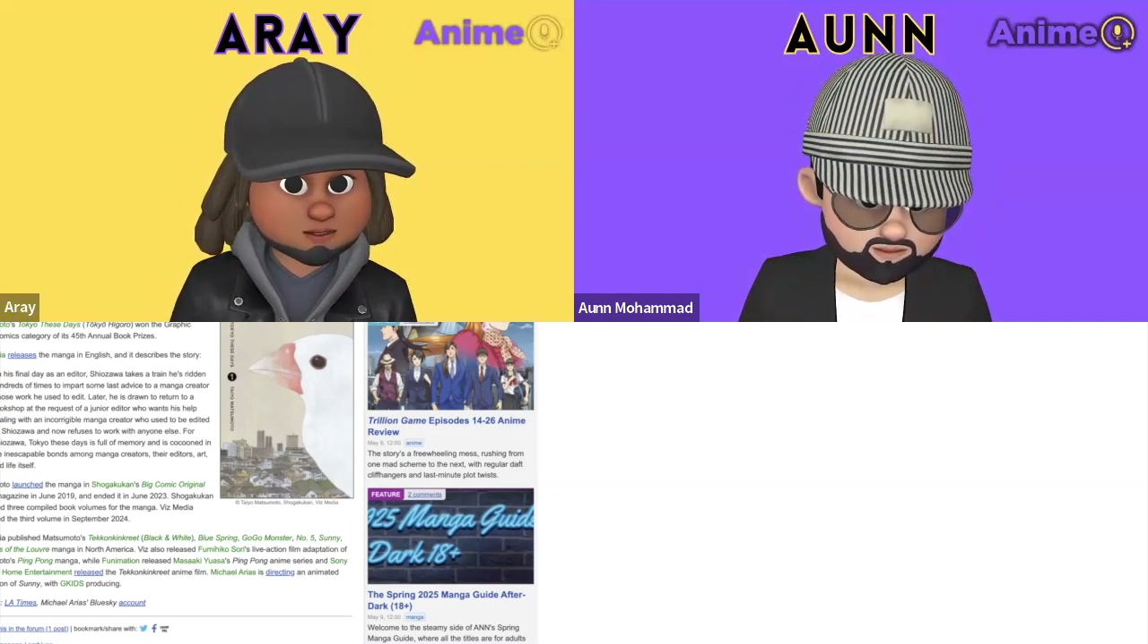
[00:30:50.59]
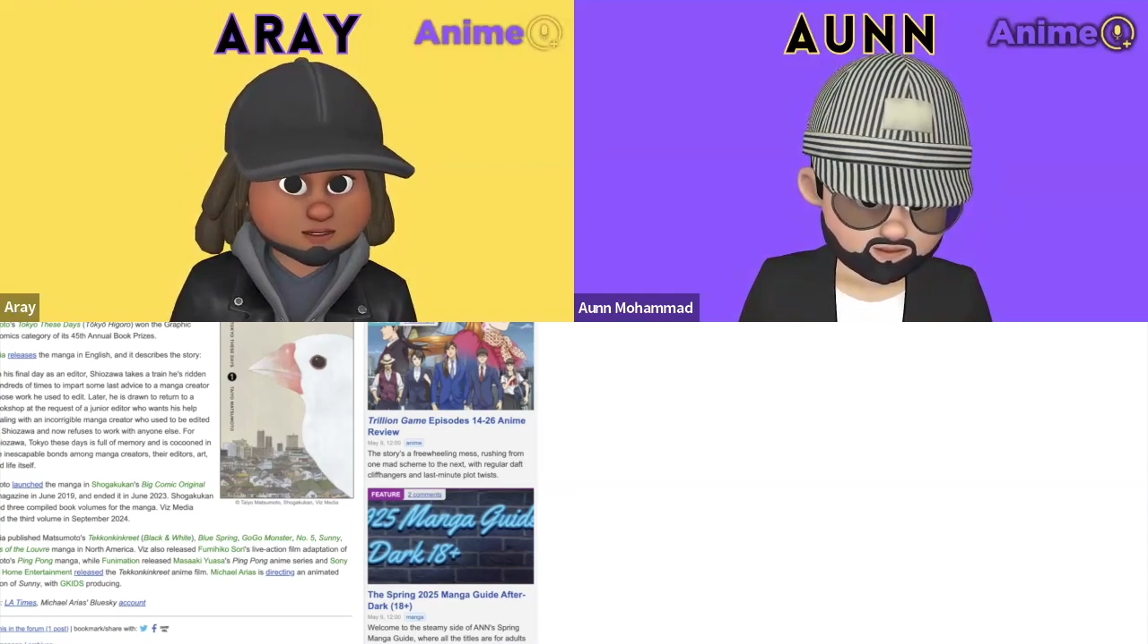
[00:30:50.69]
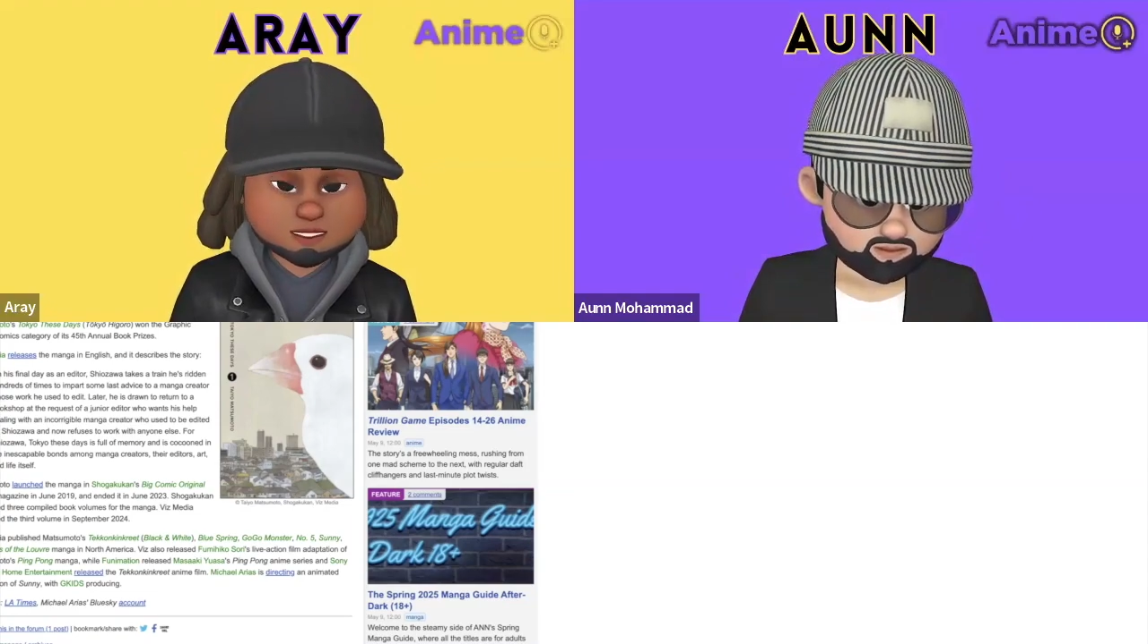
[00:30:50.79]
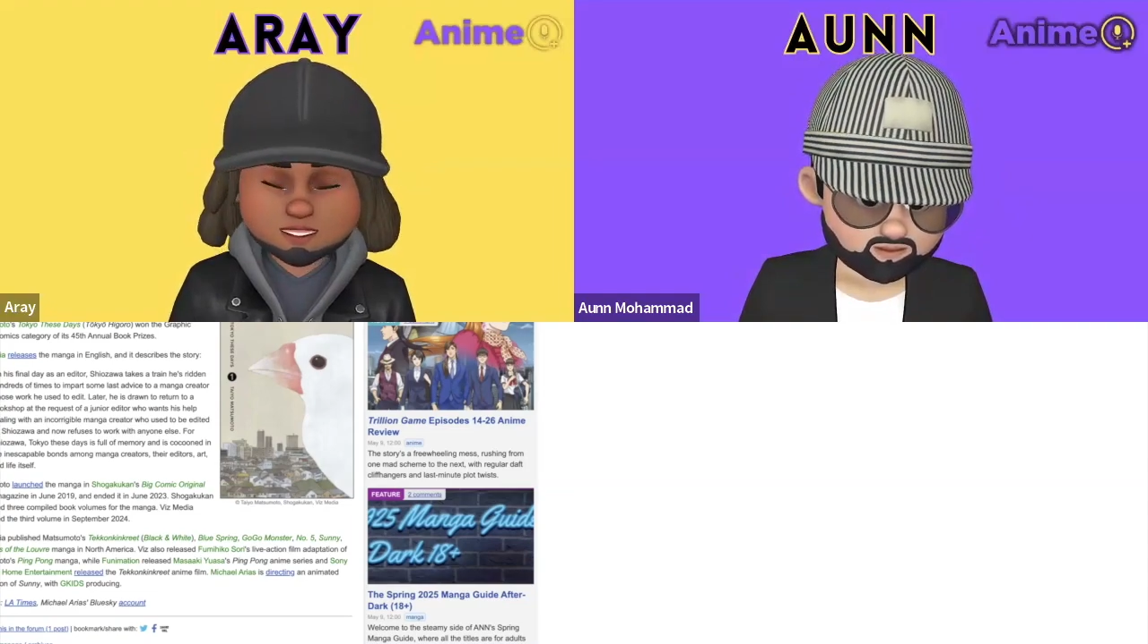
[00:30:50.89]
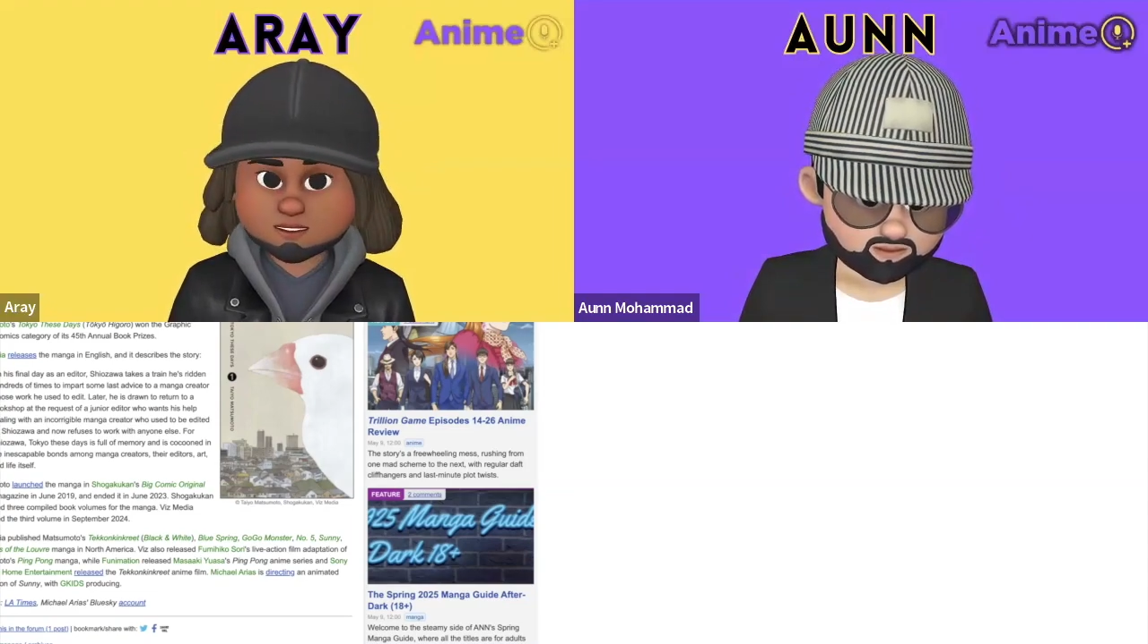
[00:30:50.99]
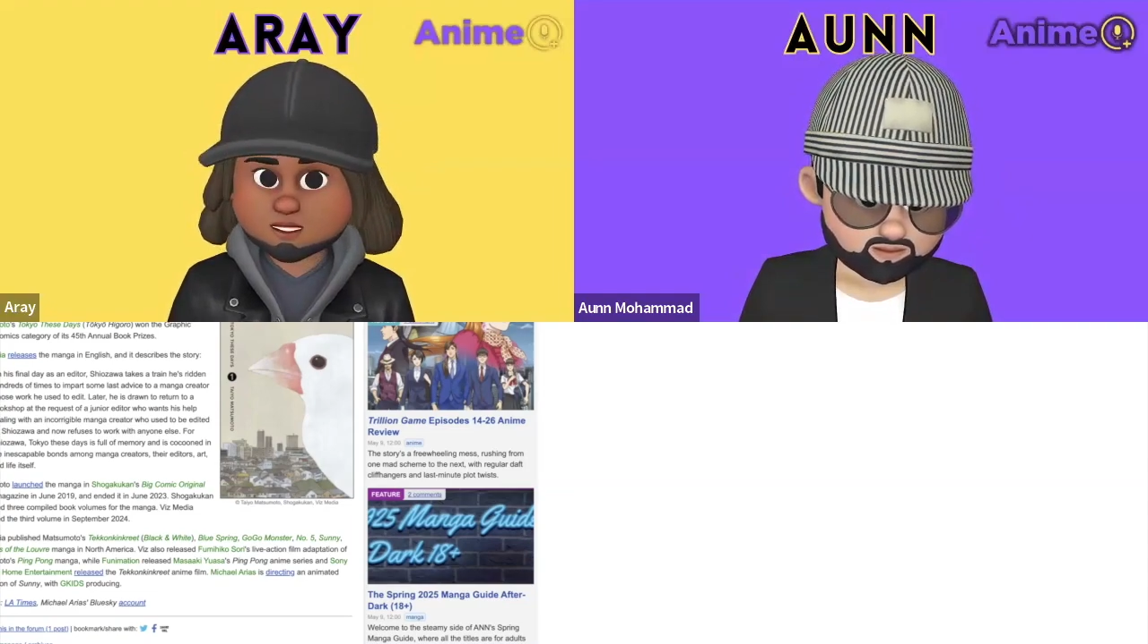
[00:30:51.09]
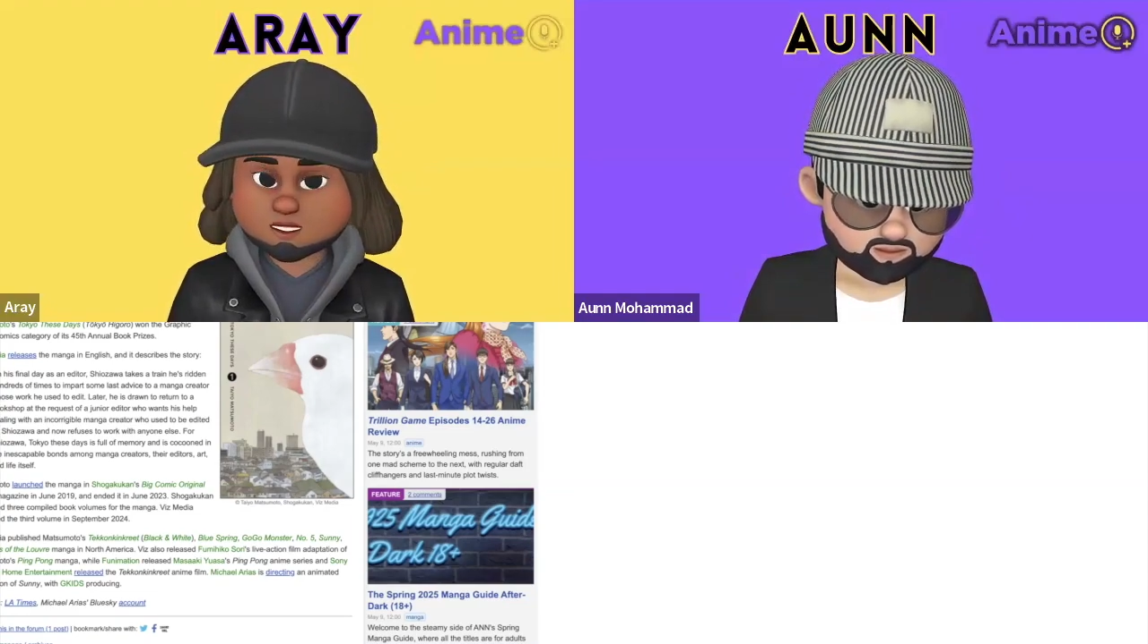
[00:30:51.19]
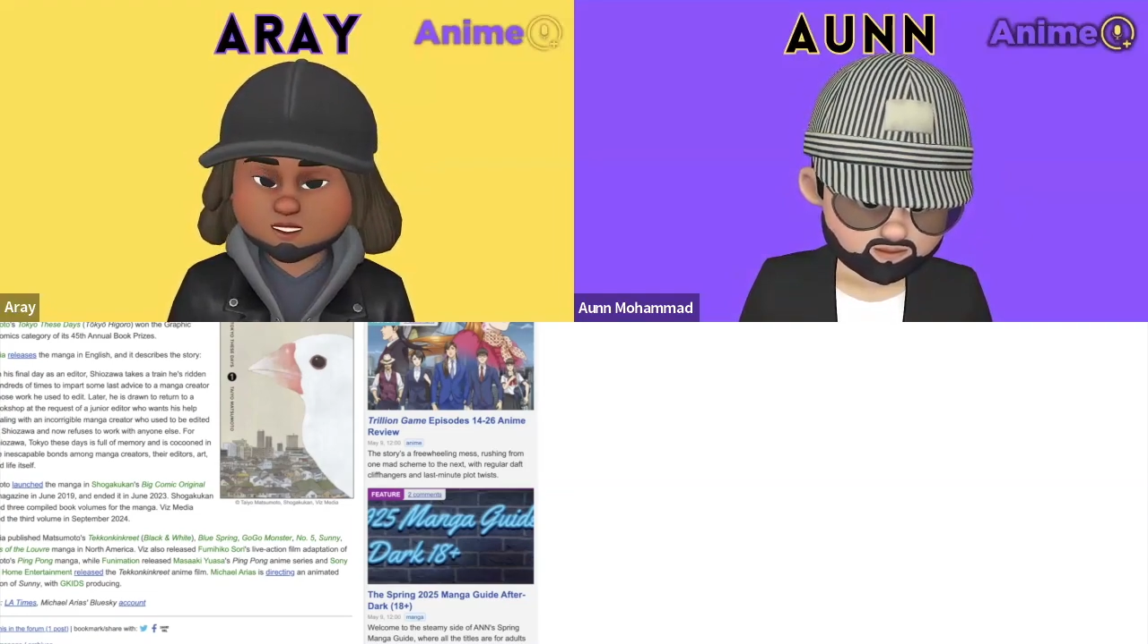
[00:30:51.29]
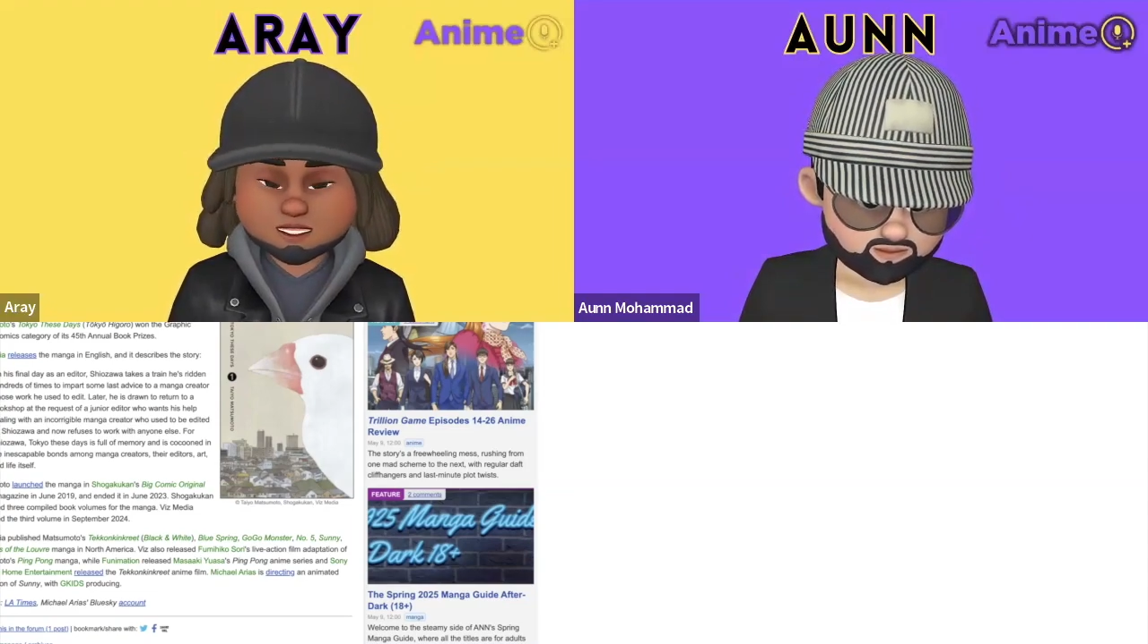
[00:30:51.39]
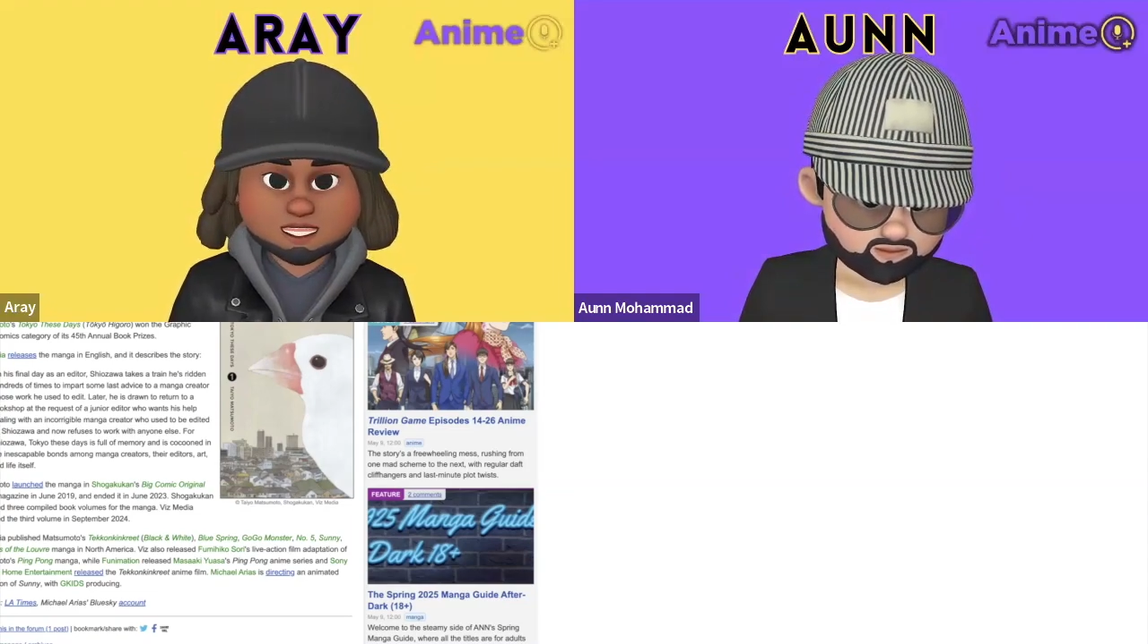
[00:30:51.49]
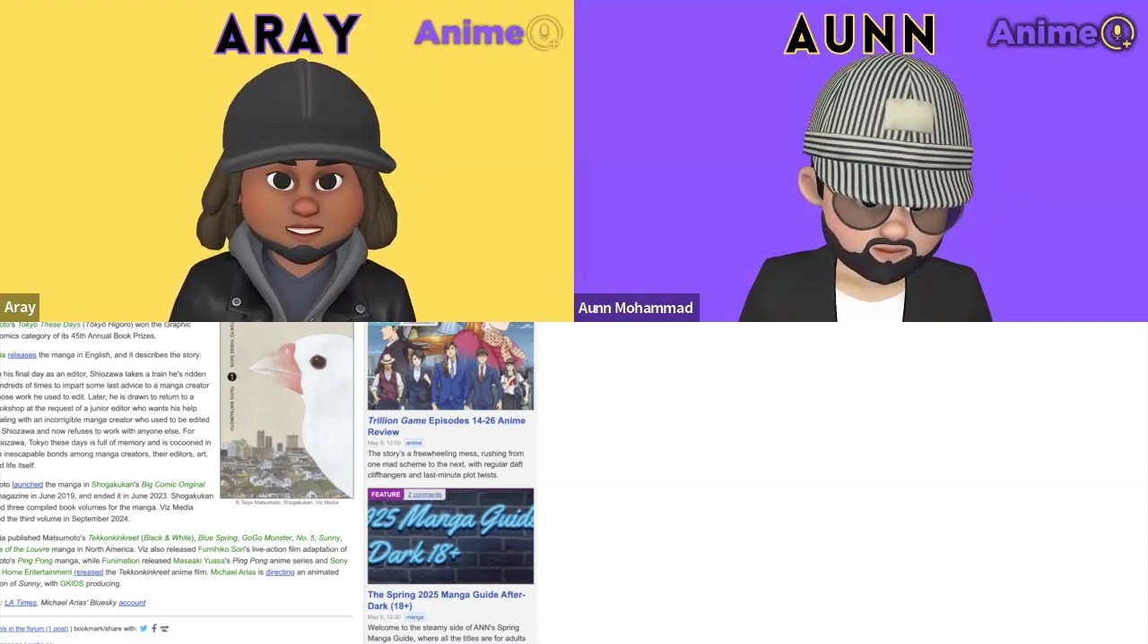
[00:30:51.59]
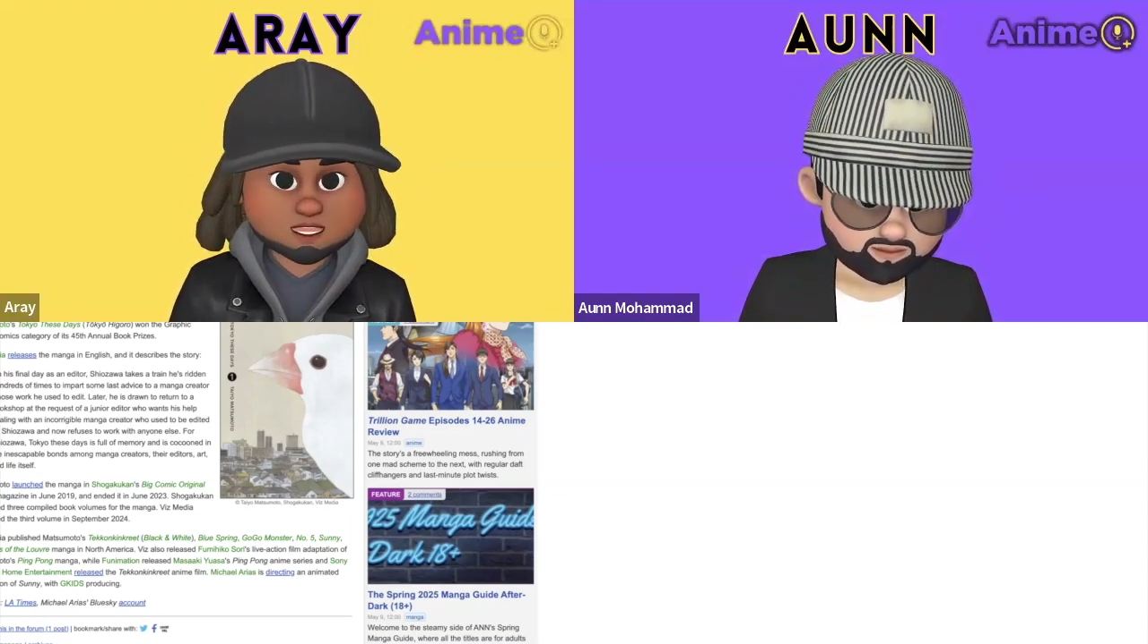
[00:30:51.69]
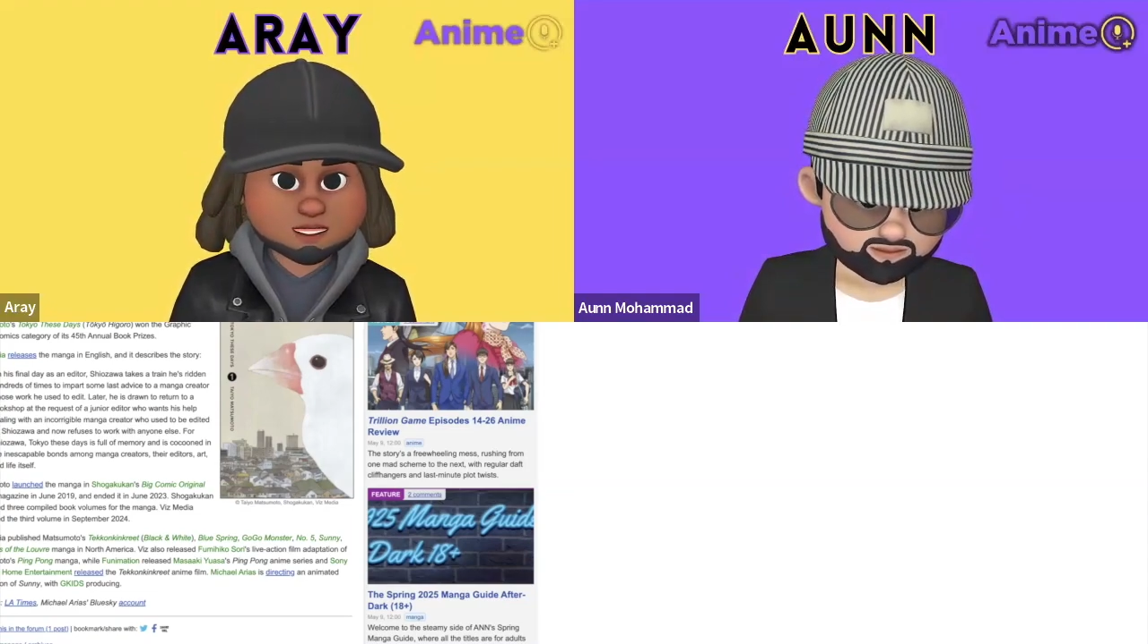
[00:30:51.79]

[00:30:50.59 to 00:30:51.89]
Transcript: being put on these side